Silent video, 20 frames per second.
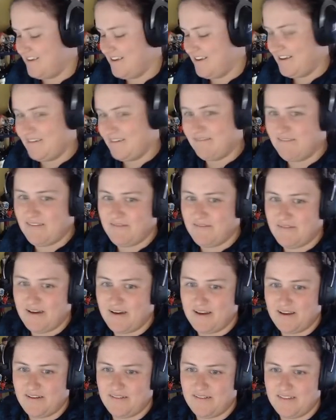we might
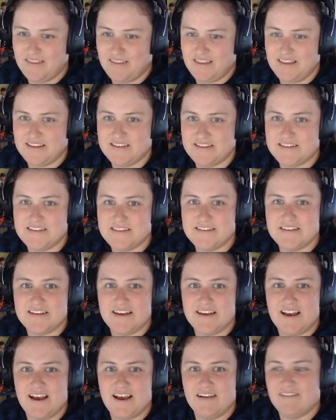go with this.
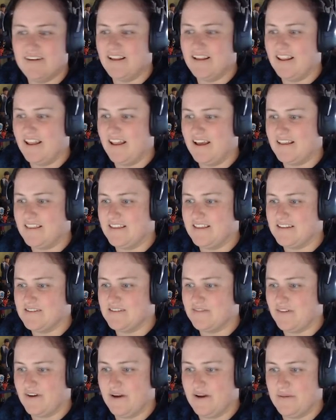I really like this
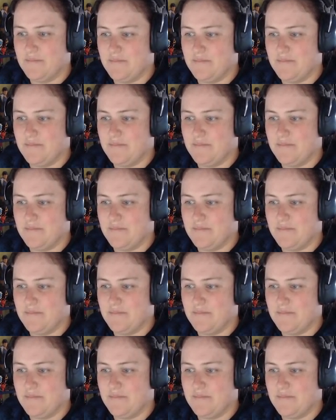frame.